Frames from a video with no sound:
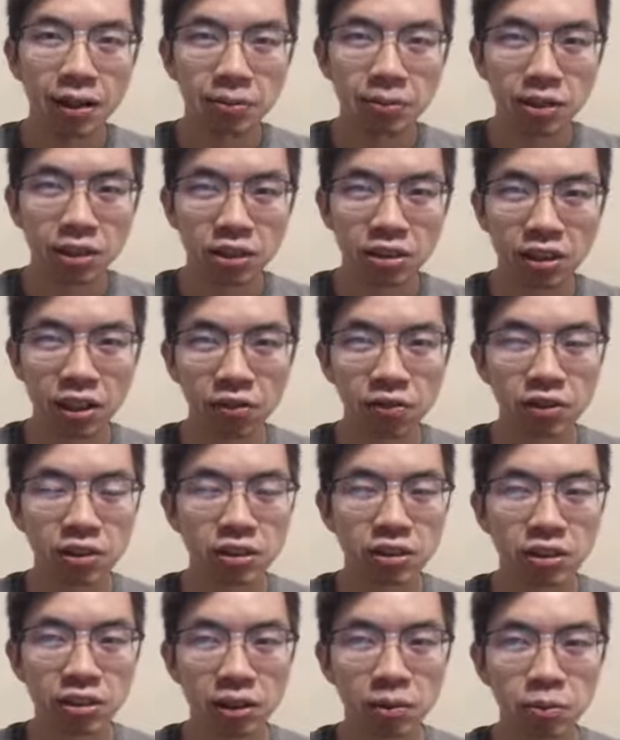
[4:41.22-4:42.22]
There's definitely
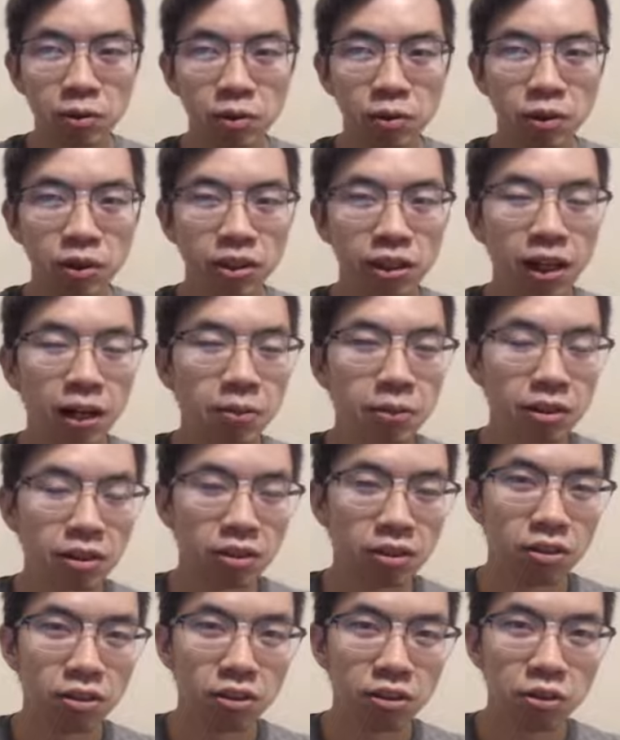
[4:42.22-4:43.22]
some more climbing
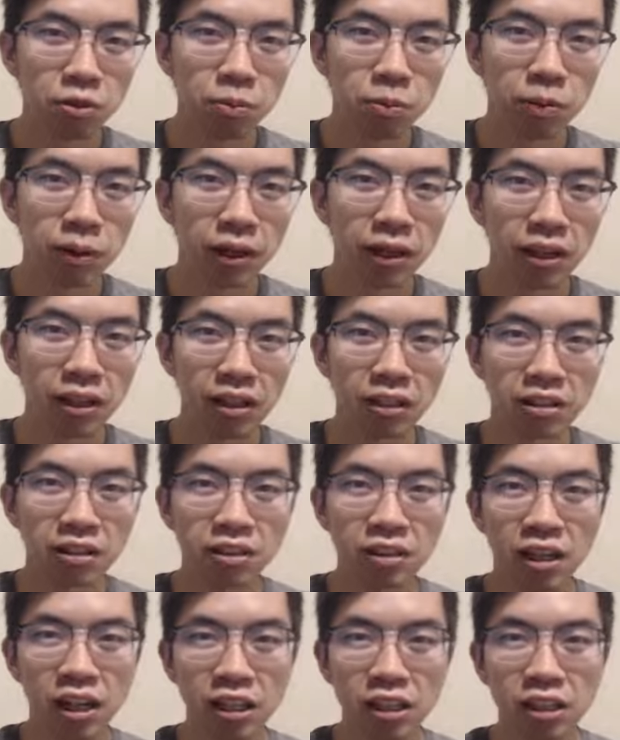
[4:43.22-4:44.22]
to do, but
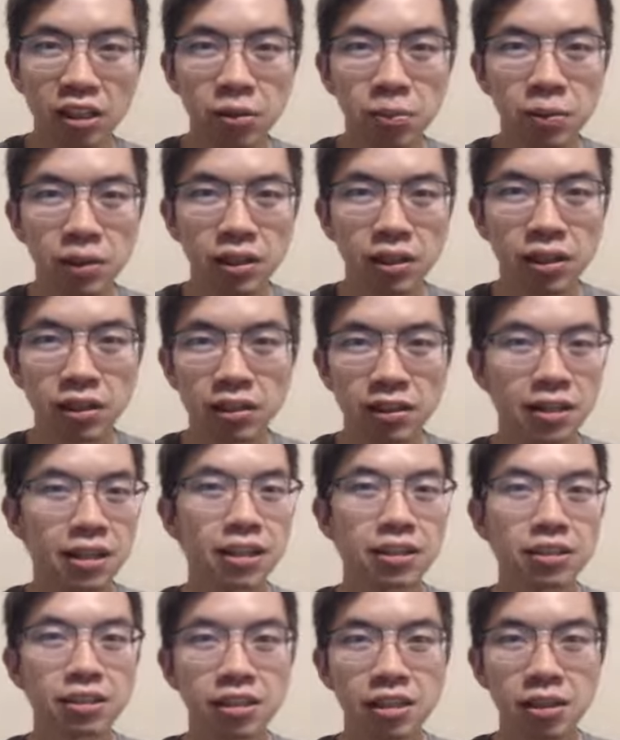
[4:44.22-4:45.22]
it's not going to be nearly
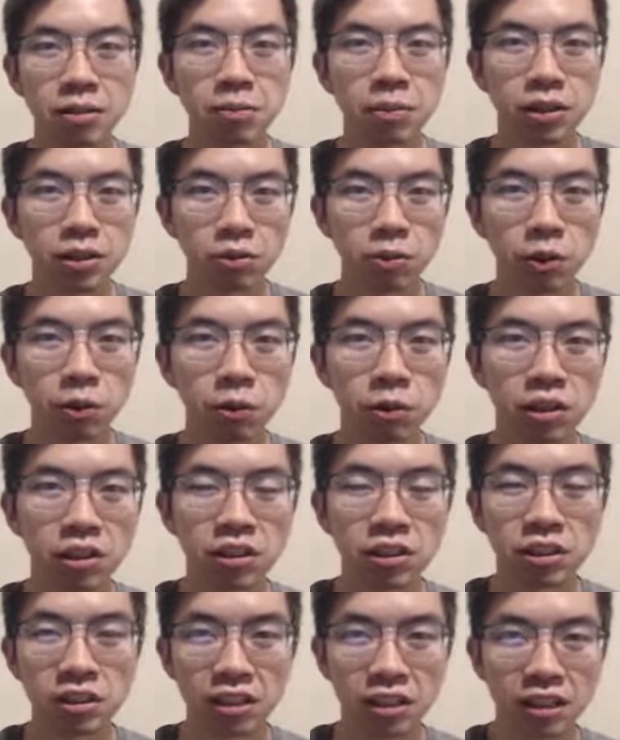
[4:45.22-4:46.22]
as steep as what we
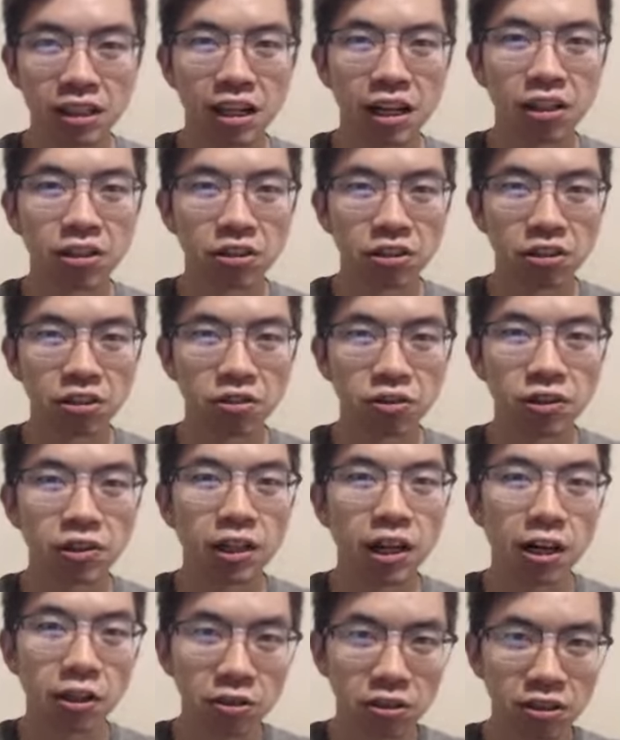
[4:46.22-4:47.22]
just encountered
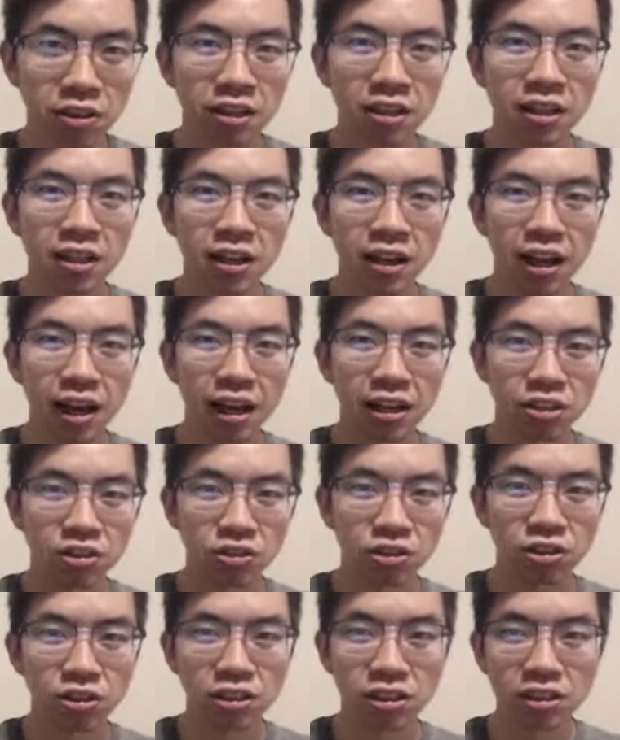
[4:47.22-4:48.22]
throughout and
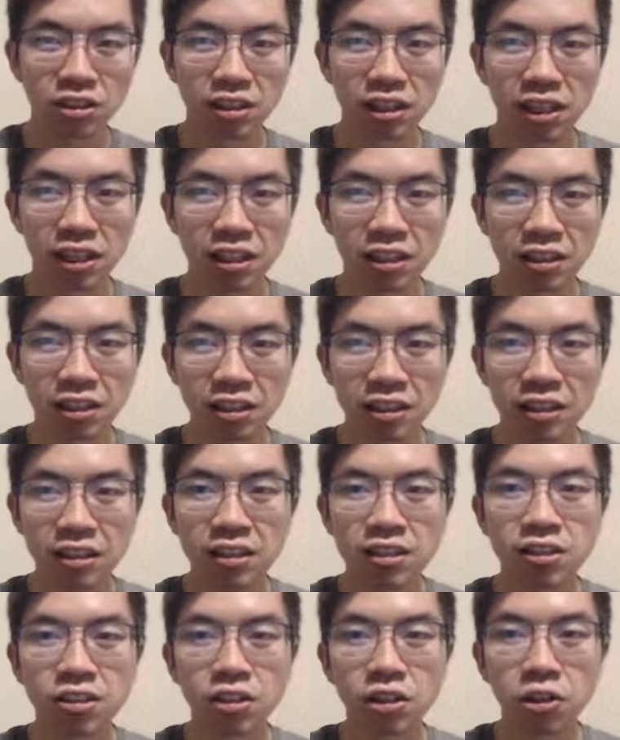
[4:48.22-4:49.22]
sort of sustained.
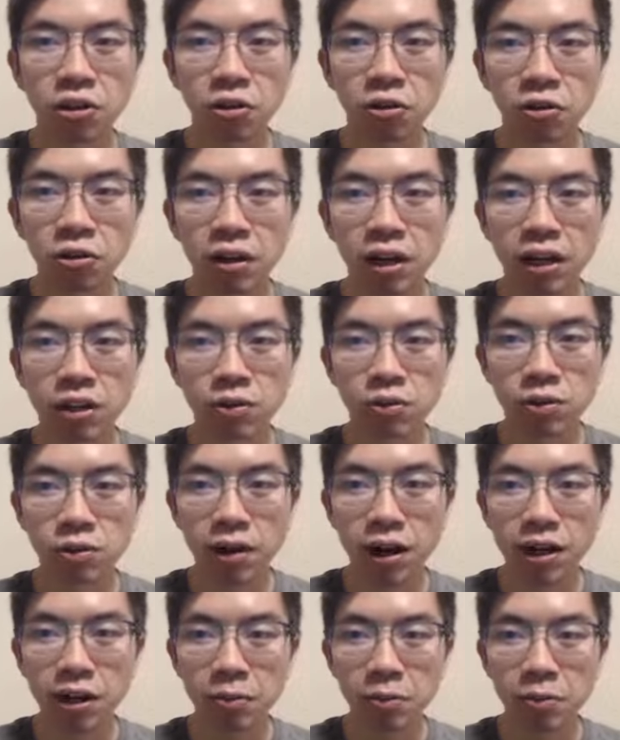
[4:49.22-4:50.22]
So as we
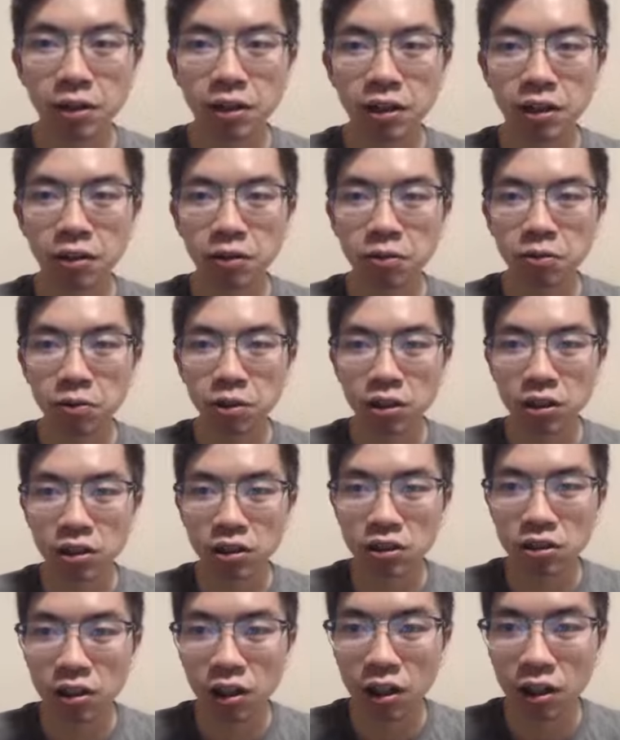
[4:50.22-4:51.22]
ride up here, we're going
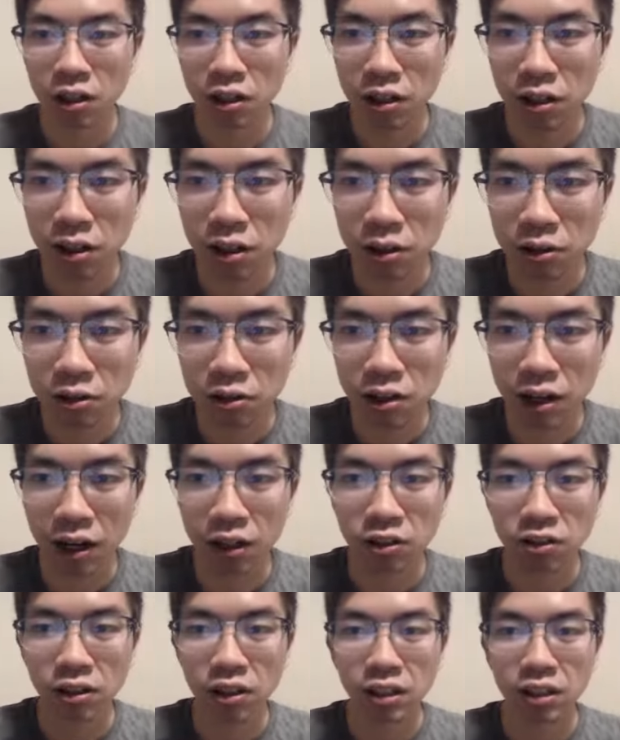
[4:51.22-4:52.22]
to start
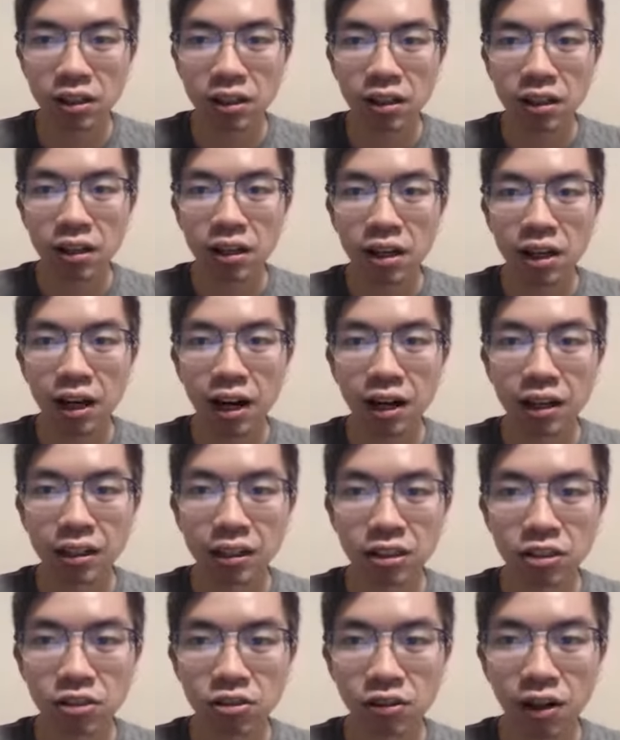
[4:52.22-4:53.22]
encountering
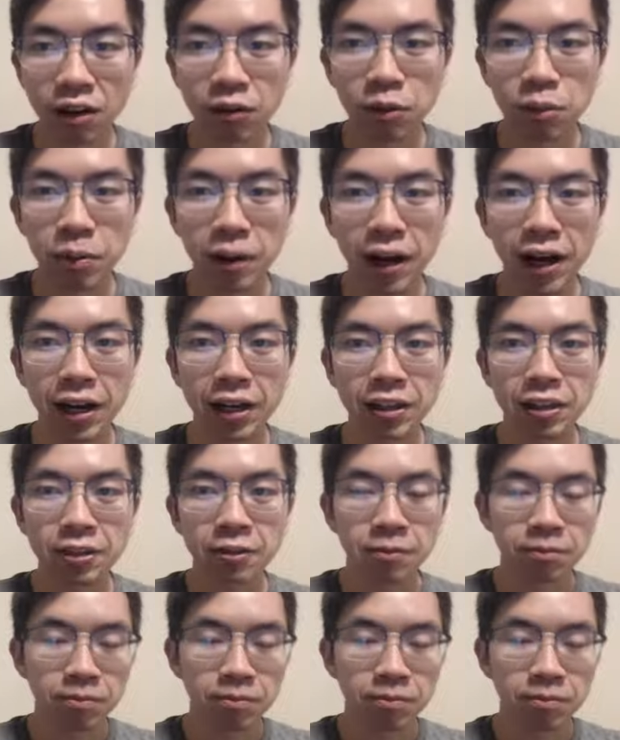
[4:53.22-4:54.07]
this gravel path,